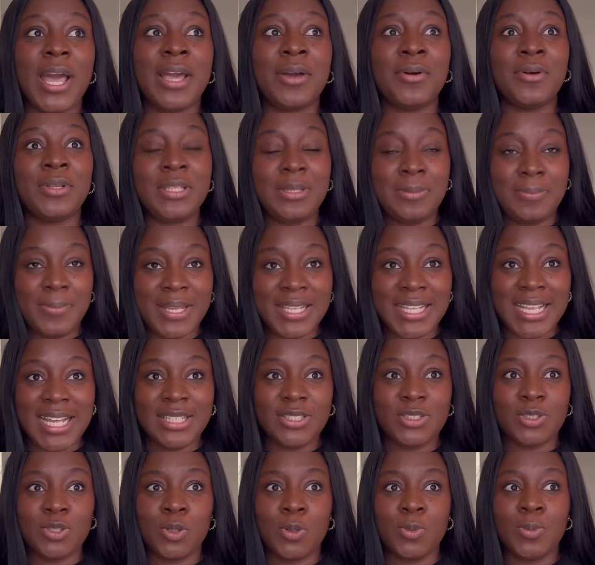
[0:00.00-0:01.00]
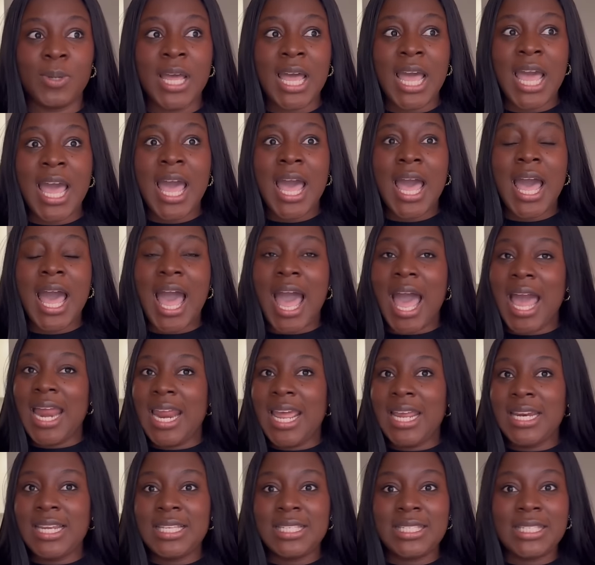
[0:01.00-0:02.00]
I got a better job. And
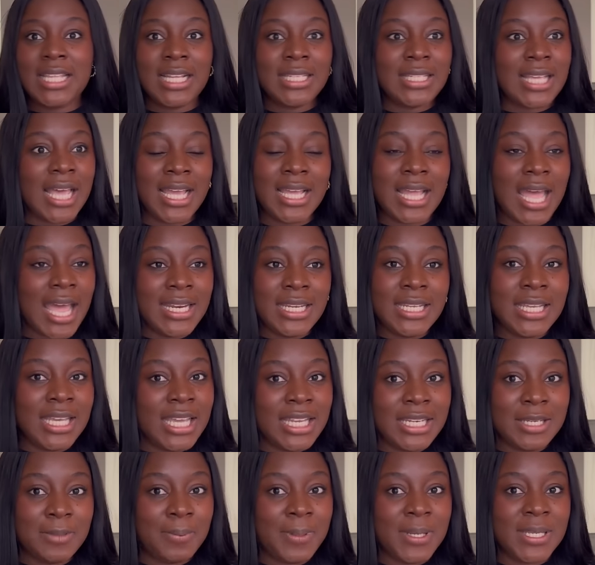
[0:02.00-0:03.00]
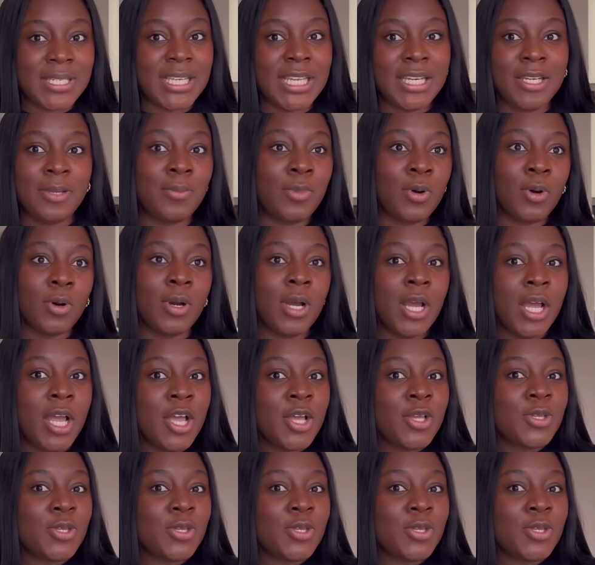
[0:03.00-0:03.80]
I didn't start, I, I didn't hate the place anymore.